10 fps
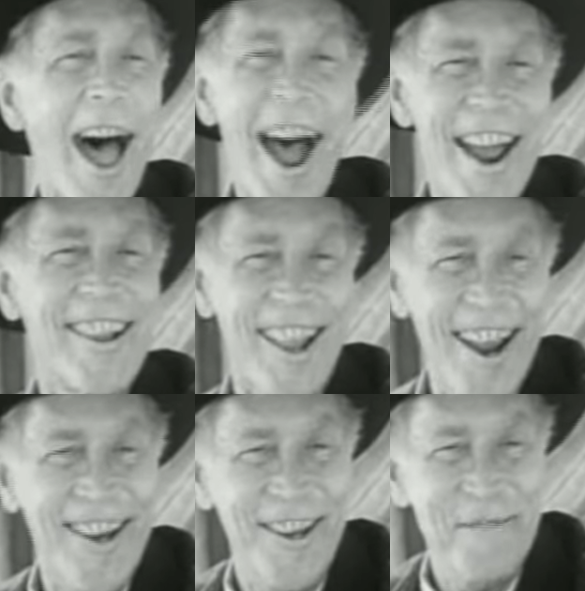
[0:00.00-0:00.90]
I
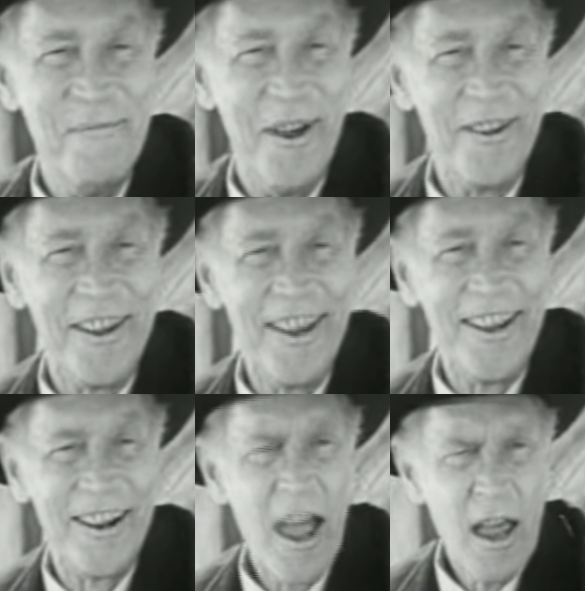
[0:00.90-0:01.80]
thank you, Brother
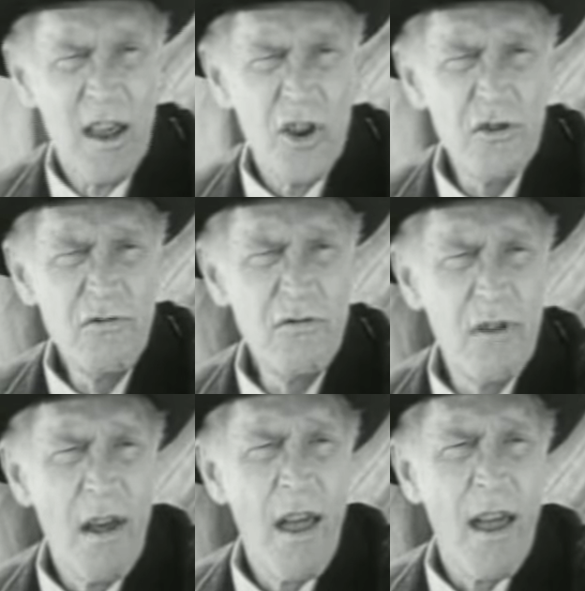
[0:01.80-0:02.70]
Hale. You
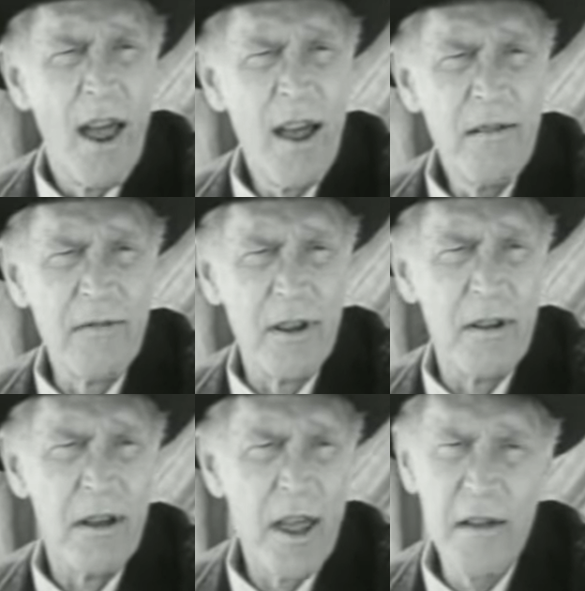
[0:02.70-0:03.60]
have
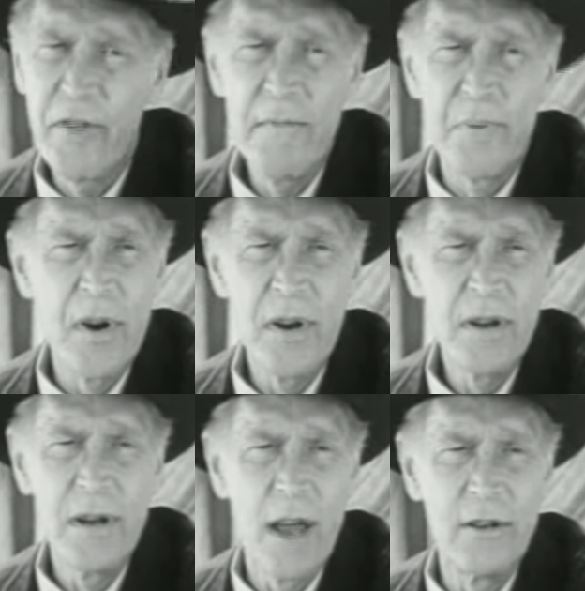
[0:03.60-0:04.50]
a heavy
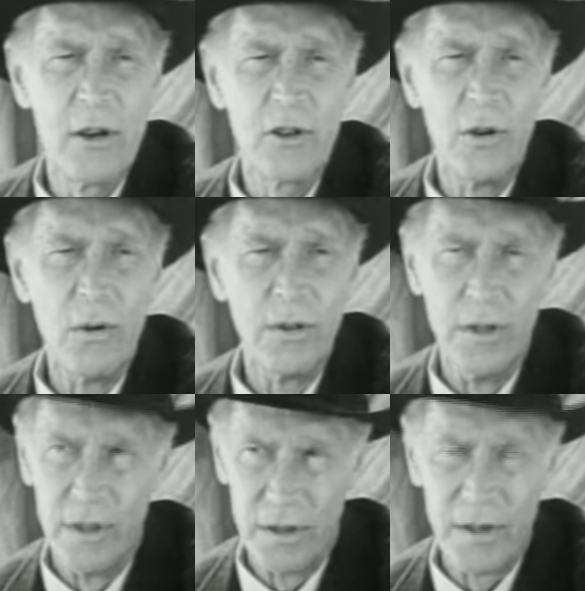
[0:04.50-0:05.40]
burden on your
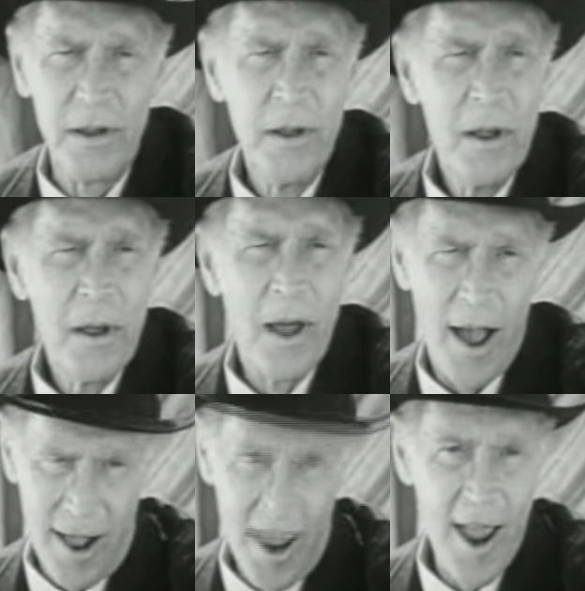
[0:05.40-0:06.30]
shoulders.
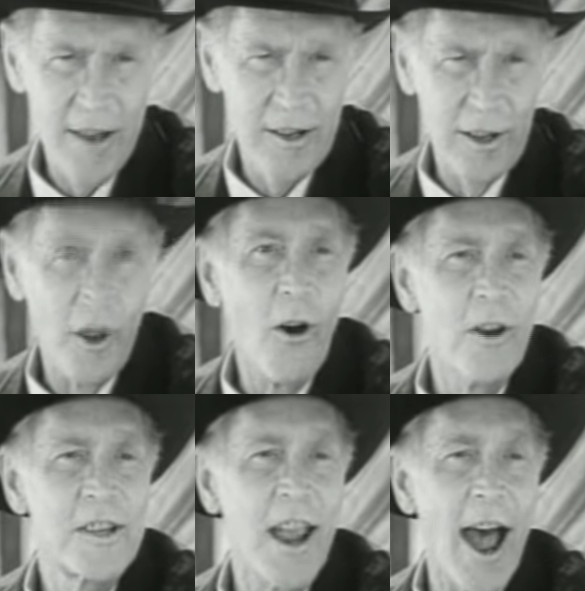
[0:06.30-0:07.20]
I'll ask the
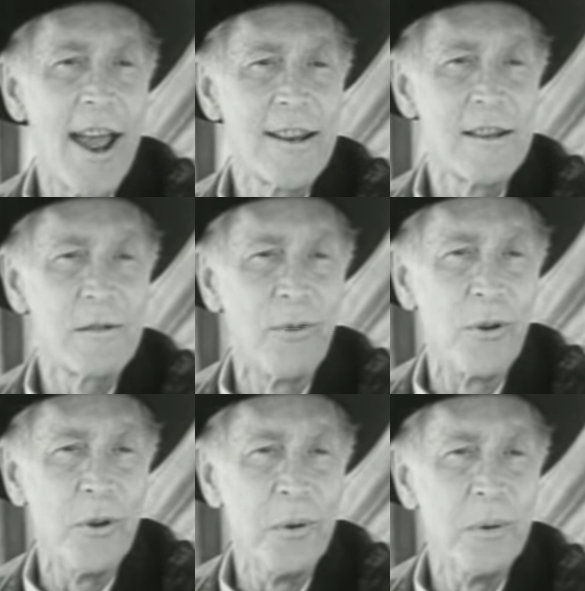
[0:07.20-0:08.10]
Lord's guidance for you.